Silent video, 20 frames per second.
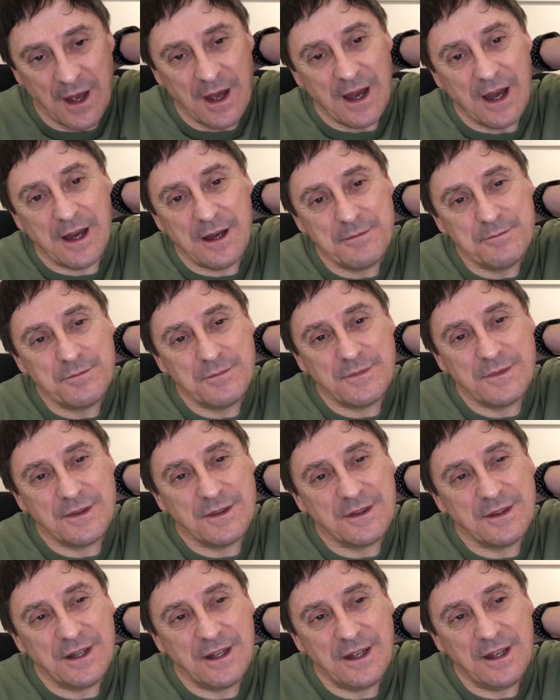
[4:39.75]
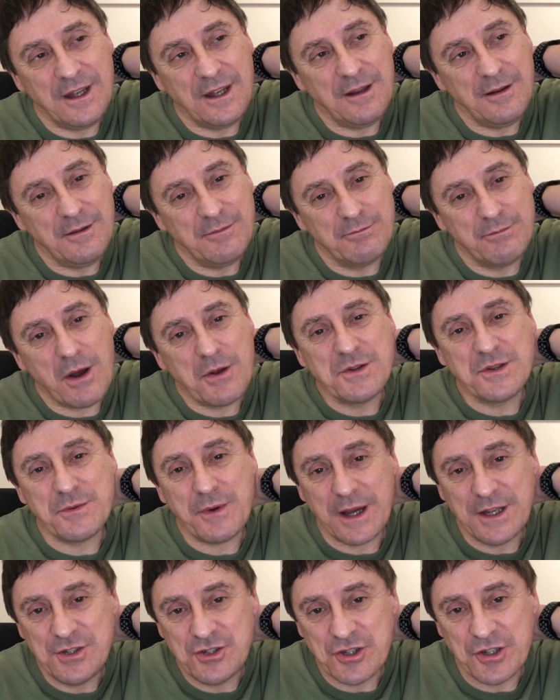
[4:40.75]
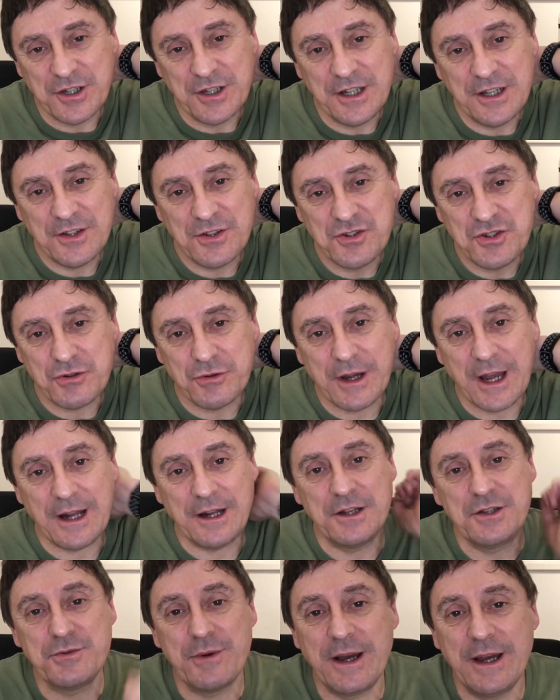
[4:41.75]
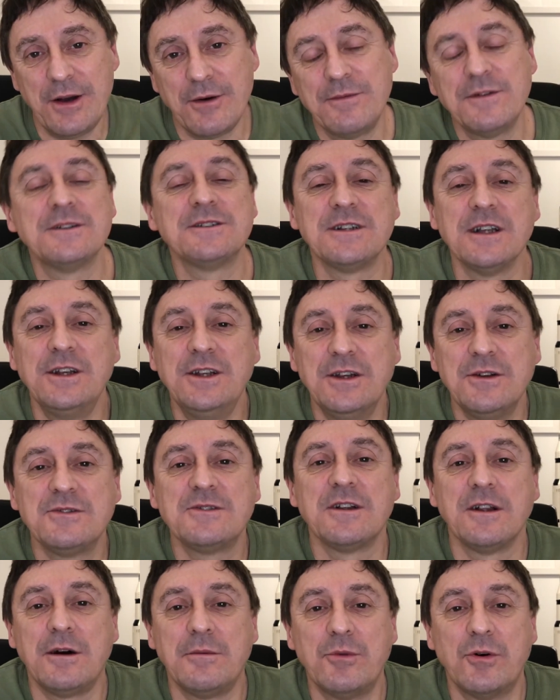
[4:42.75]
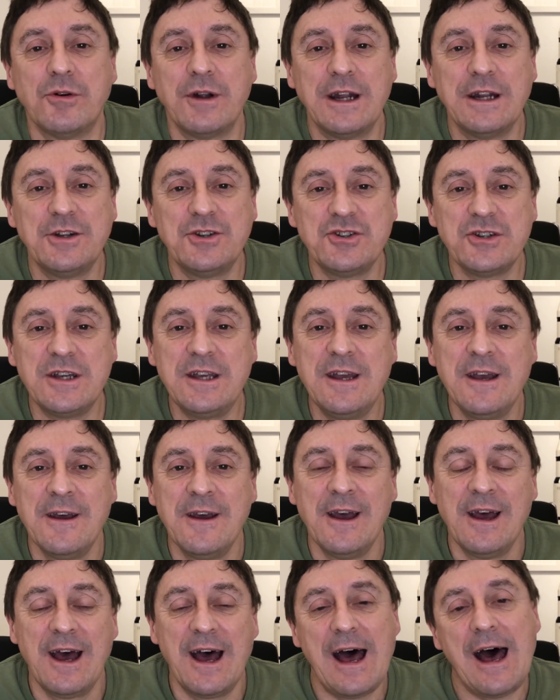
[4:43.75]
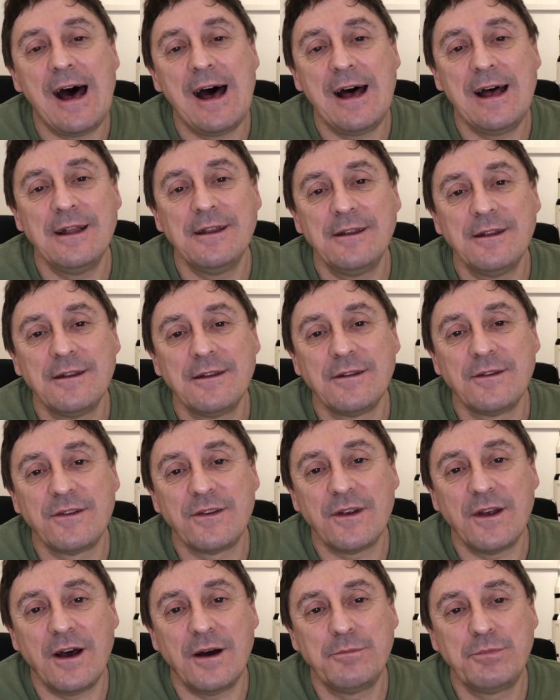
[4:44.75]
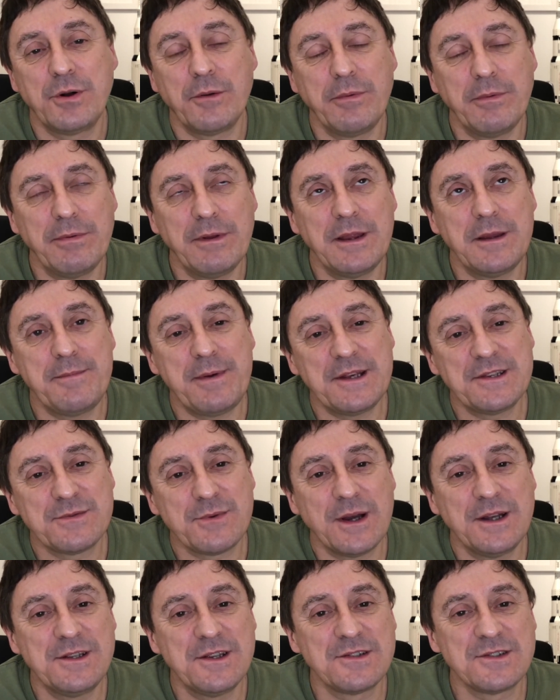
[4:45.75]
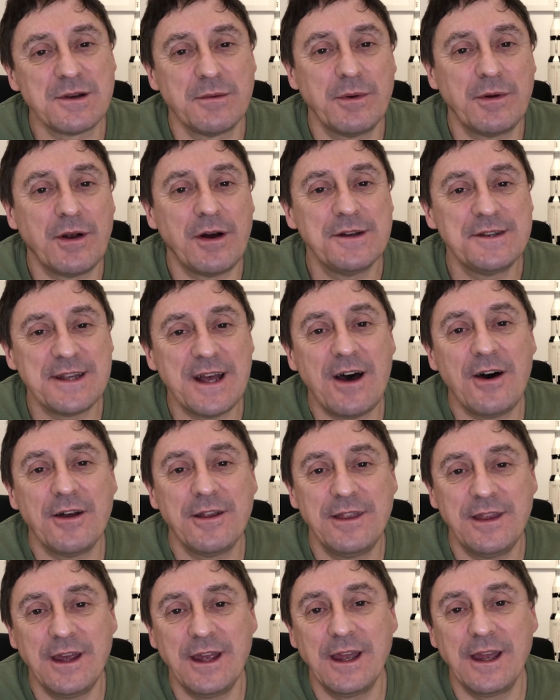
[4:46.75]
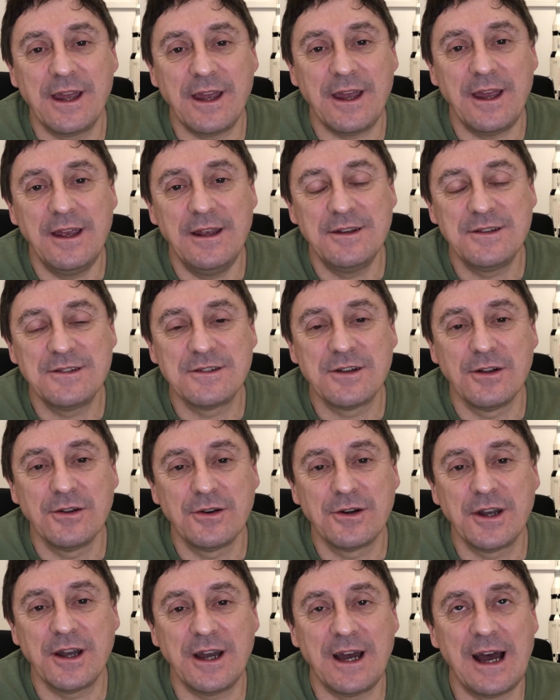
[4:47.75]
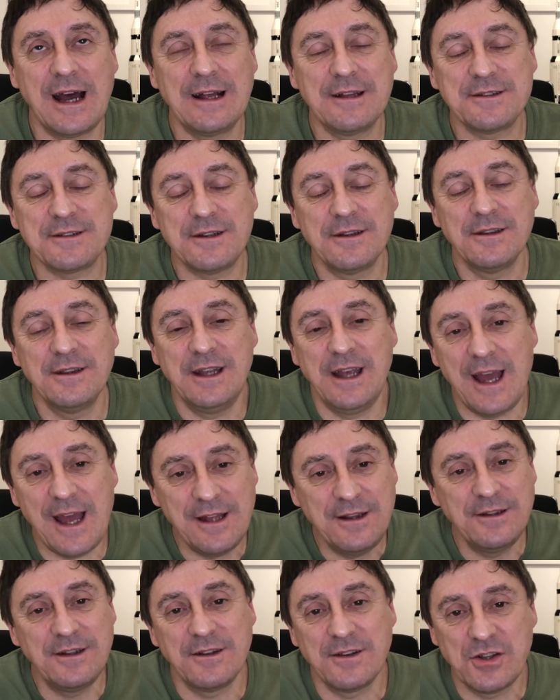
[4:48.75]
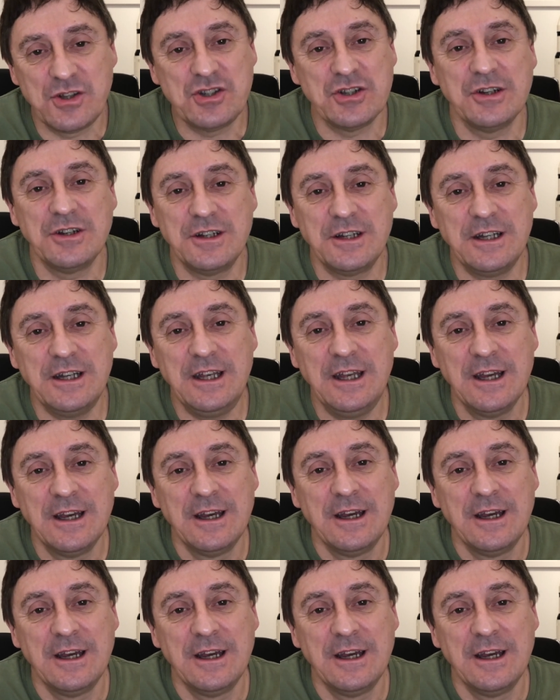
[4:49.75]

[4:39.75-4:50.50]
The motorway journey and the dual carriageway obviously used a lot more energy, and probably the best way to summarise that, I think, is to look at the end of the journey.